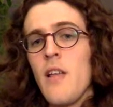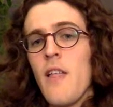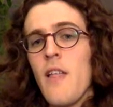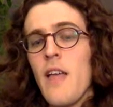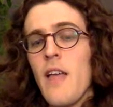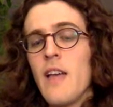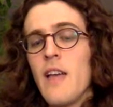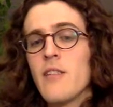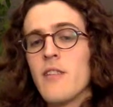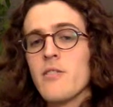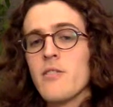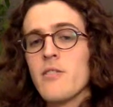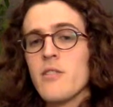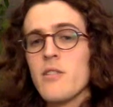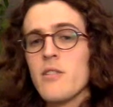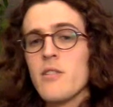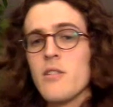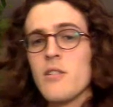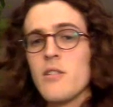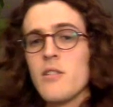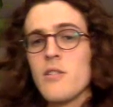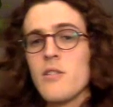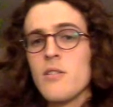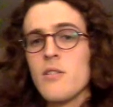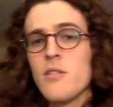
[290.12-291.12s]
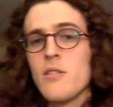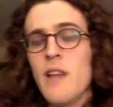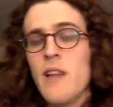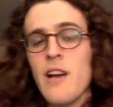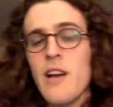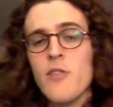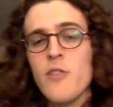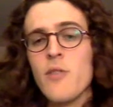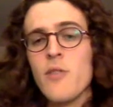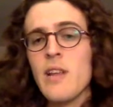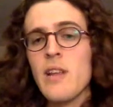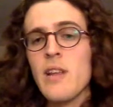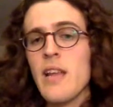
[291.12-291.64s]
and
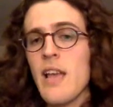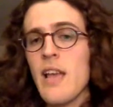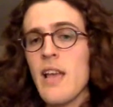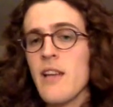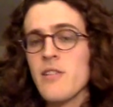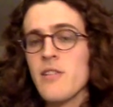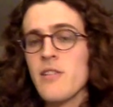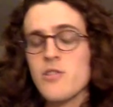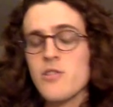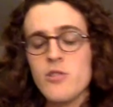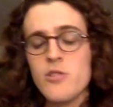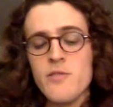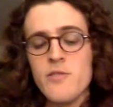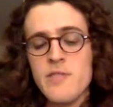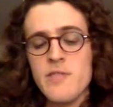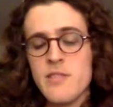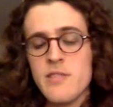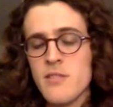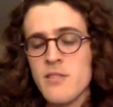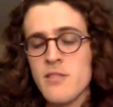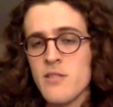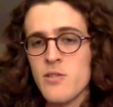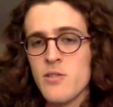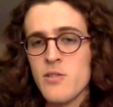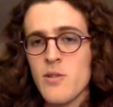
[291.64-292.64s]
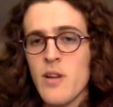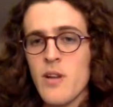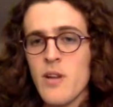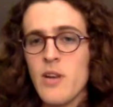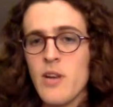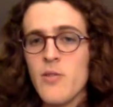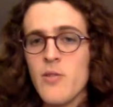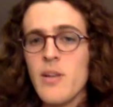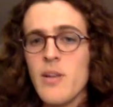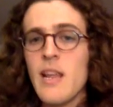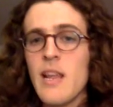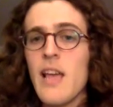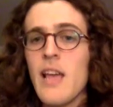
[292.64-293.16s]
not creating any services or not
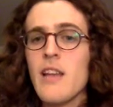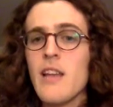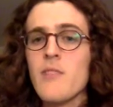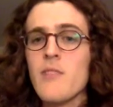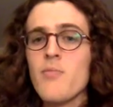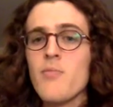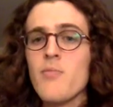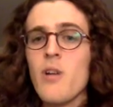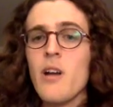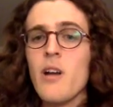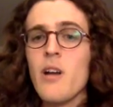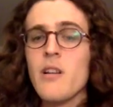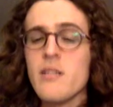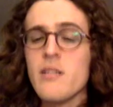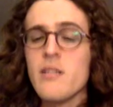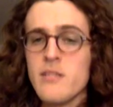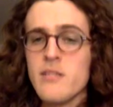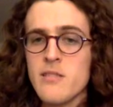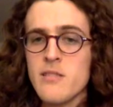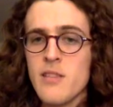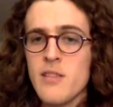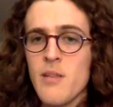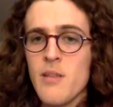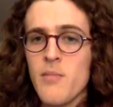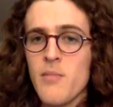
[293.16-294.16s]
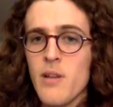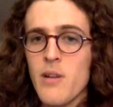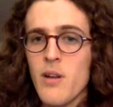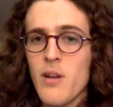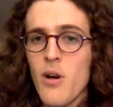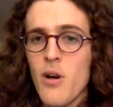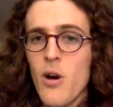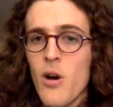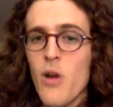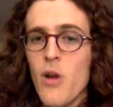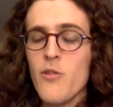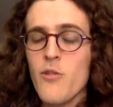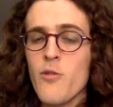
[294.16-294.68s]
creating any products, but
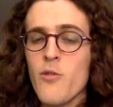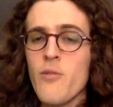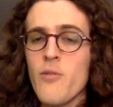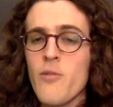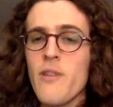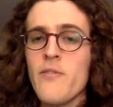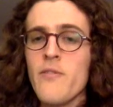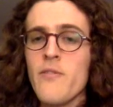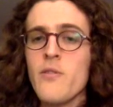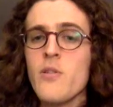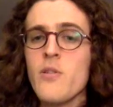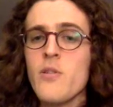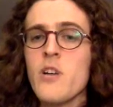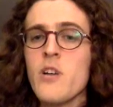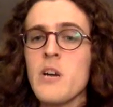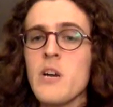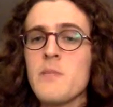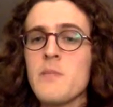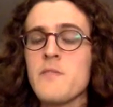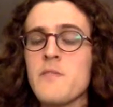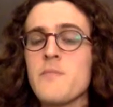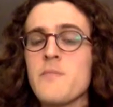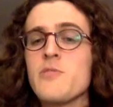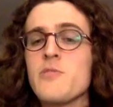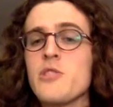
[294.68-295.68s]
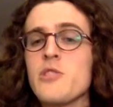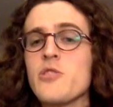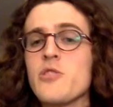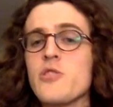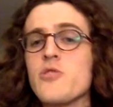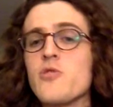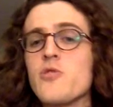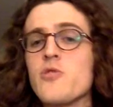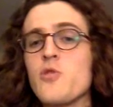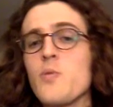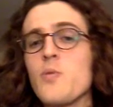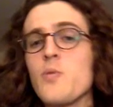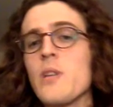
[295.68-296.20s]
all their revenue comes from
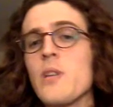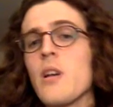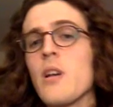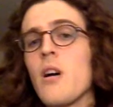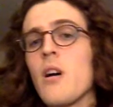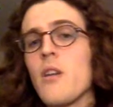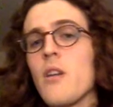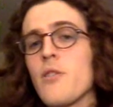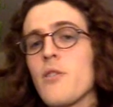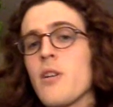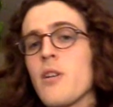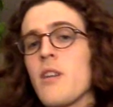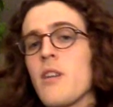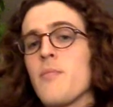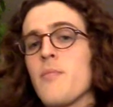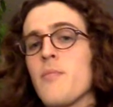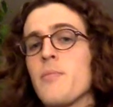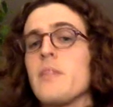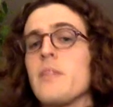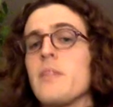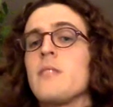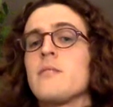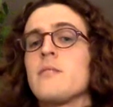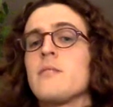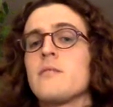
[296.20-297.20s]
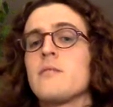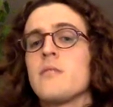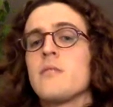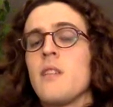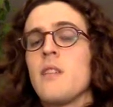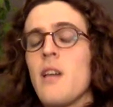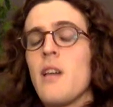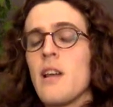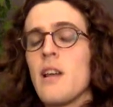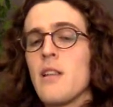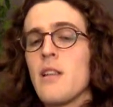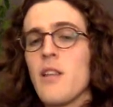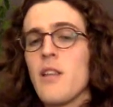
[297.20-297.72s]
just suing other companies.
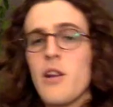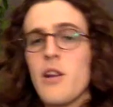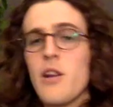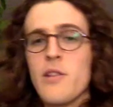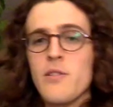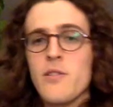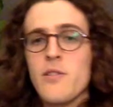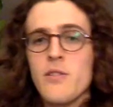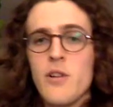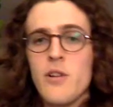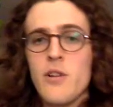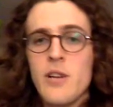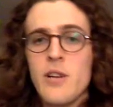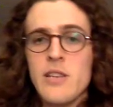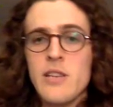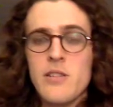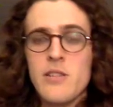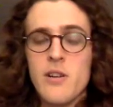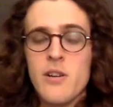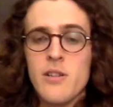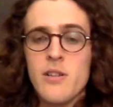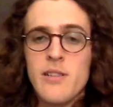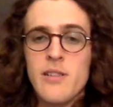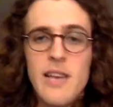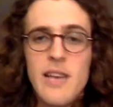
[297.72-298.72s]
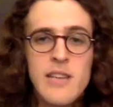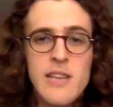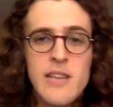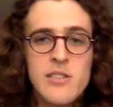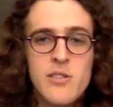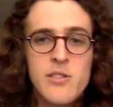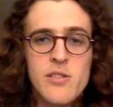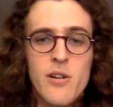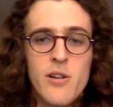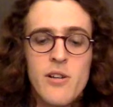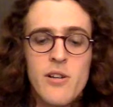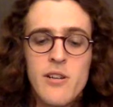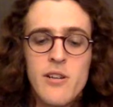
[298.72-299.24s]
And a lot of their targets are tech
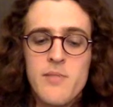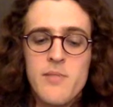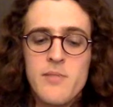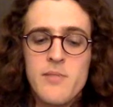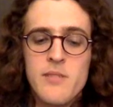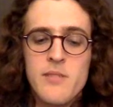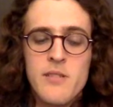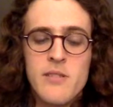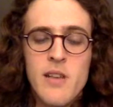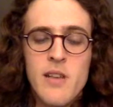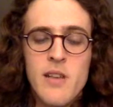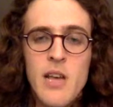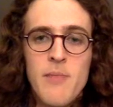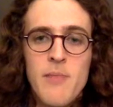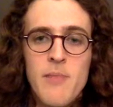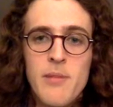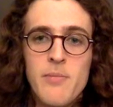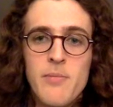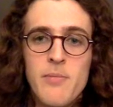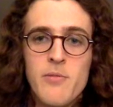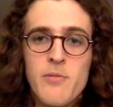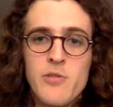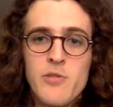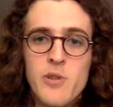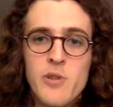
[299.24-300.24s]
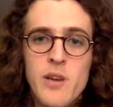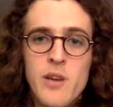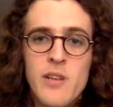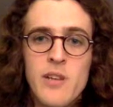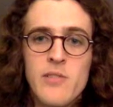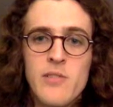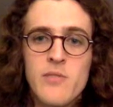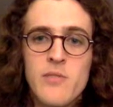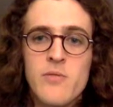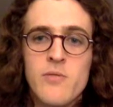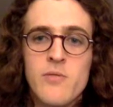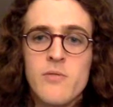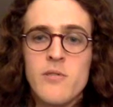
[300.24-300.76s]
startups, People trying
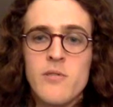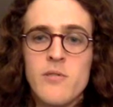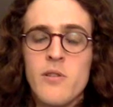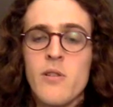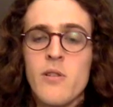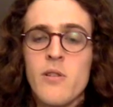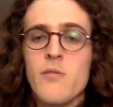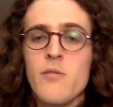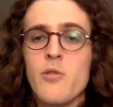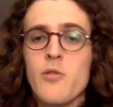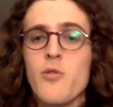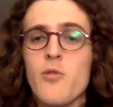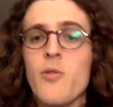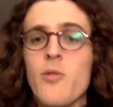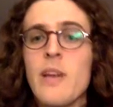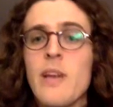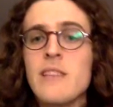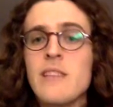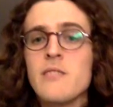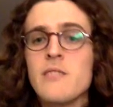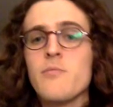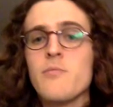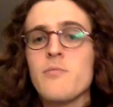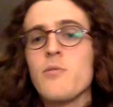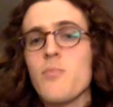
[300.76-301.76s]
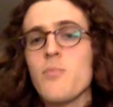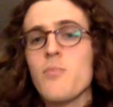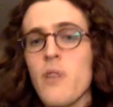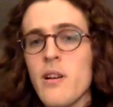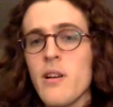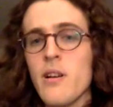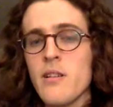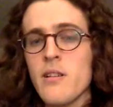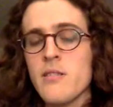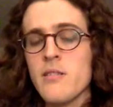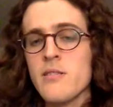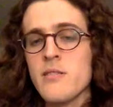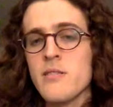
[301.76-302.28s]
to, create some new
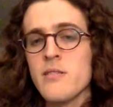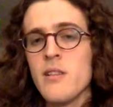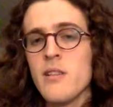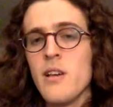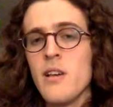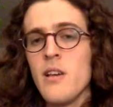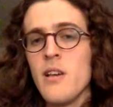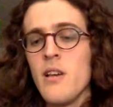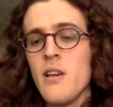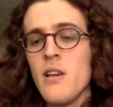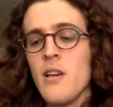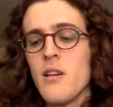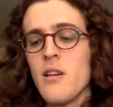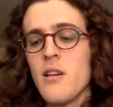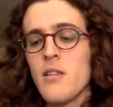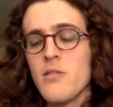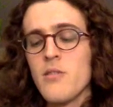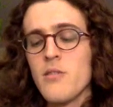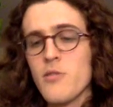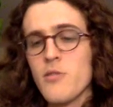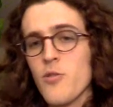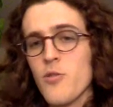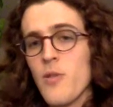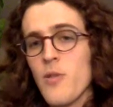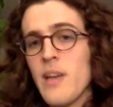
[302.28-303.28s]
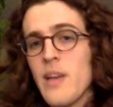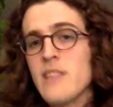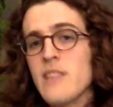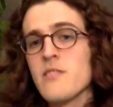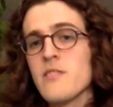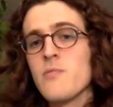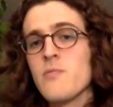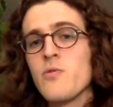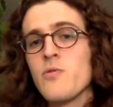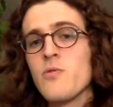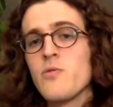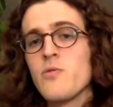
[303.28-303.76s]
products, create some new